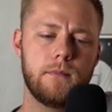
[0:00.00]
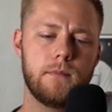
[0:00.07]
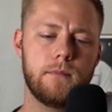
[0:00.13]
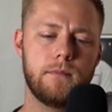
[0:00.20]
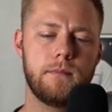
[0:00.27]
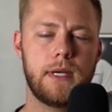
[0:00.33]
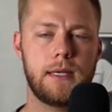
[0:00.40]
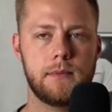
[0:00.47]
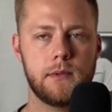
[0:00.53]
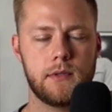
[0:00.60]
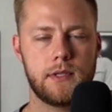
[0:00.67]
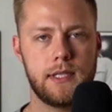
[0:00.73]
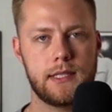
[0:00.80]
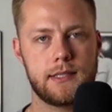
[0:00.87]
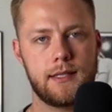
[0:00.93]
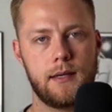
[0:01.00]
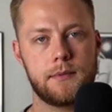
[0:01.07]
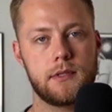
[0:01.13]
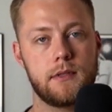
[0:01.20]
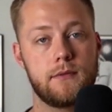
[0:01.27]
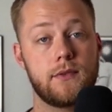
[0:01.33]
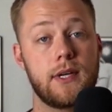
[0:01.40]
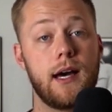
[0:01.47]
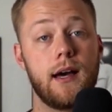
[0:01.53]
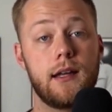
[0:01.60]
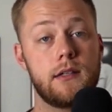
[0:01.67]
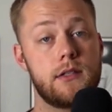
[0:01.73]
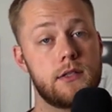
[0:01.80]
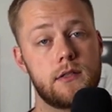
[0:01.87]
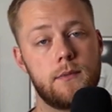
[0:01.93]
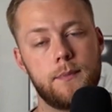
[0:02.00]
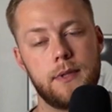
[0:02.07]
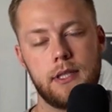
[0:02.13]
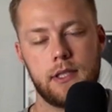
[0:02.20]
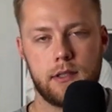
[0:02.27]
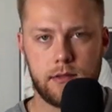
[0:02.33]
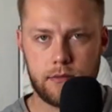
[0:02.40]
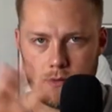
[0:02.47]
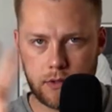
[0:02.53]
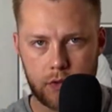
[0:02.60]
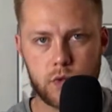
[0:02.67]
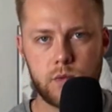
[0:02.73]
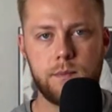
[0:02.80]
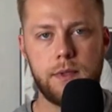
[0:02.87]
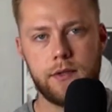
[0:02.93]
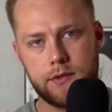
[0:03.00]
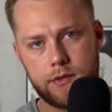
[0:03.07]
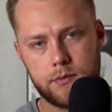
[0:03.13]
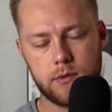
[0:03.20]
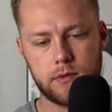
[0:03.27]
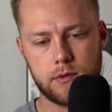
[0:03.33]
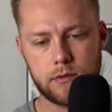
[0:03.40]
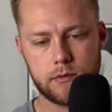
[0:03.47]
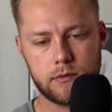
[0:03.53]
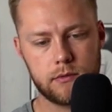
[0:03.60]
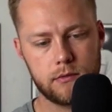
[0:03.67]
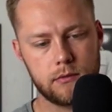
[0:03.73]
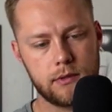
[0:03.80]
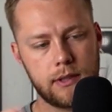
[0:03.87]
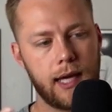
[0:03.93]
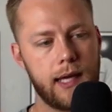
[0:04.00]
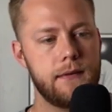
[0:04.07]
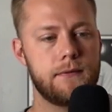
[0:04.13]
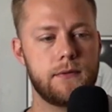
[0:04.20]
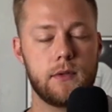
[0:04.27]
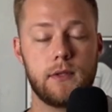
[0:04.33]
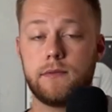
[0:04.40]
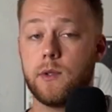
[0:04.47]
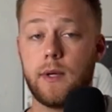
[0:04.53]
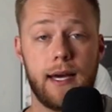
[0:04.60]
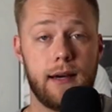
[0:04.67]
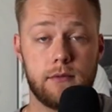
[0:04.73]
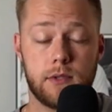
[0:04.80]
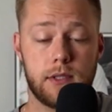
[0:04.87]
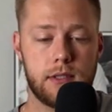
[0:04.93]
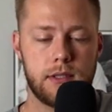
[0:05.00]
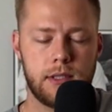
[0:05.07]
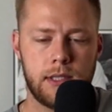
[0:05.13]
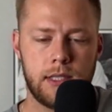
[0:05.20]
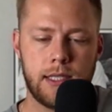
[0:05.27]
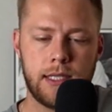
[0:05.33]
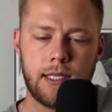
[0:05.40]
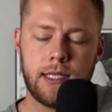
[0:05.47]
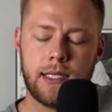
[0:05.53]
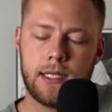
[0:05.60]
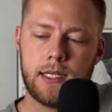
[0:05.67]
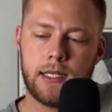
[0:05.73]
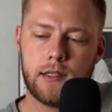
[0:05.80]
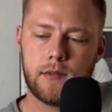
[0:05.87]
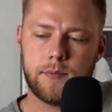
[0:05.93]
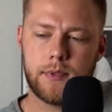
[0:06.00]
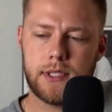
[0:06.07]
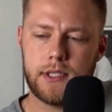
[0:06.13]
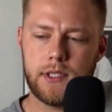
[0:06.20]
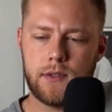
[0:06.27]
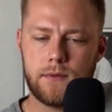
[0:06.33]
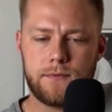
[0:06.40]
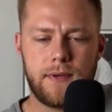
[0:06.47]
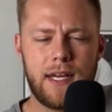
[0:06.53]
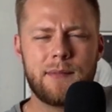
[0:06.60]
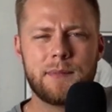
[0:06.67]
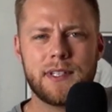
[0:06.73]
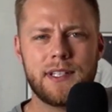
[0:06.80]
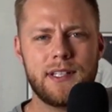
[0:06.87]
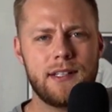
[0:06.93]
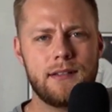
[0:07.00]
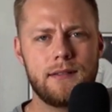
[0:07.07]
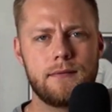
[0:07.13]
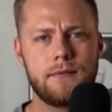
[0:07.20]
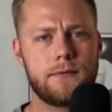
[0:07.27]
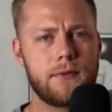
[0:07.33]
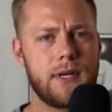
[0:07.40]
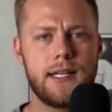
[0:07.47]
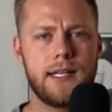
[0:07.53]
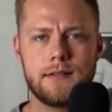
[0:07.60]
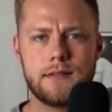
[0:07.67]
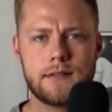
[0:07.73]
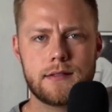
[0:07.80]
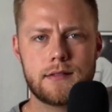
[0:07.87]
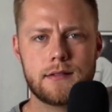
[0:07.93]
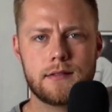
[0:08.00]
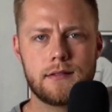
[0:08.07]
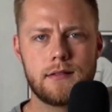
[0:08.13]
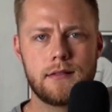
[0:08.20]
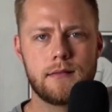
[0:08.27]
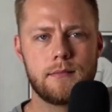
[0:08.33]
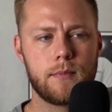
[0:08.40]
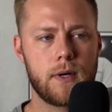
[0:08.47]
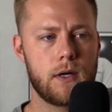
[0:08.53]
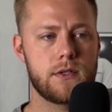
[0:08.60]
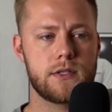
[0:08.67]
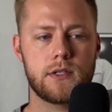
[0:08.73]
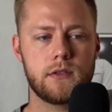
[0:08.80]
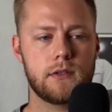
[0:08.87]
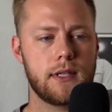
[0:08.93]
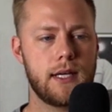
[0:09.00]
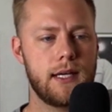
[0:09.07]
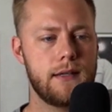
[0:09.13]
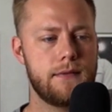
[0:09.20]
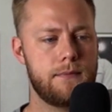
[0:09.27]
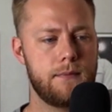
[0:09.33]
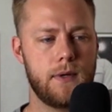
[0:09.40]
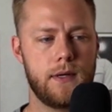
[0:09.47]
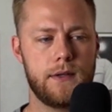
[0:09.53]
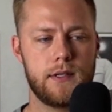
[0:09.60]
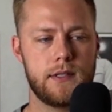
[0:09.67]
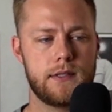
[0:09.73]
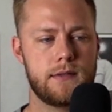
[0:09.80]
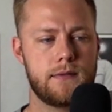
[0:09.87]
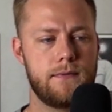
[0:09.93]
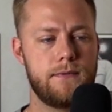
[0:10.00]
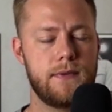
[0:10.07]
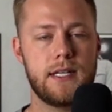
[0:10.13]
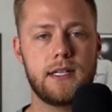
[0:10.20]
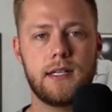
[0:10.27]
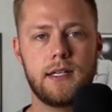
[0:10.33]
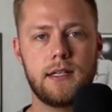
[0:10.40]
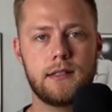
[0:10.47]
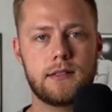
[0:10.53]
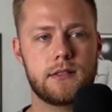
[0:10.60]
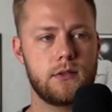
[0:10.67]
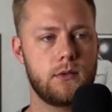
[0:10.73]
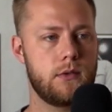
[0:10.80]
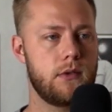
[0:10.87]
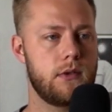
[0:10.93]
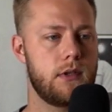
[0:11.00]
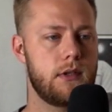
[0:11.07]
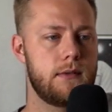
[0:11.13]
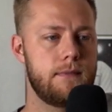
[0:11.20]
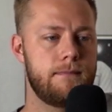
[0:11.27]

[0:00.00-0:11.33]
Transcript: maybe with the exception of God, just depending on your spiritual life or if you have one. But, family, friends, personal life, whether it's fitness or